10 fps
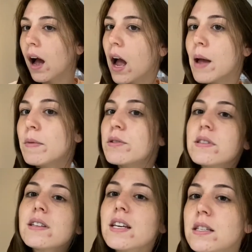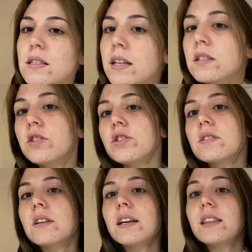I mostly stick to
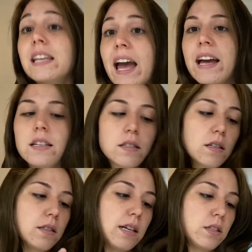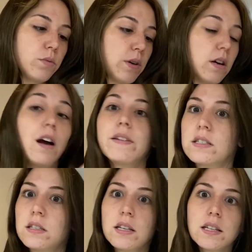just like the ends because that's where
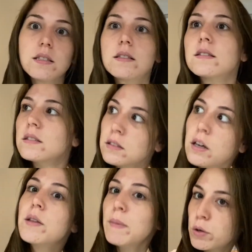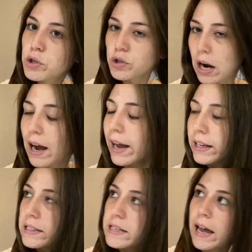obviously it's the most dry
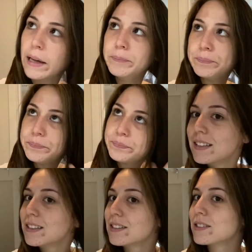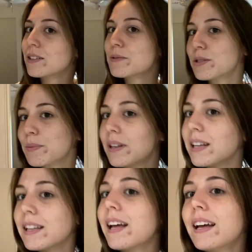and Um, so I'm just putting
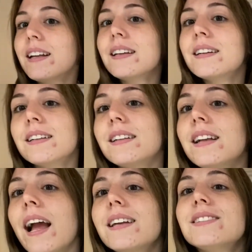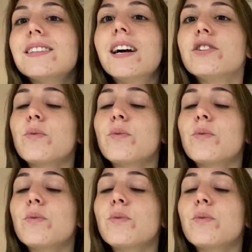that as such.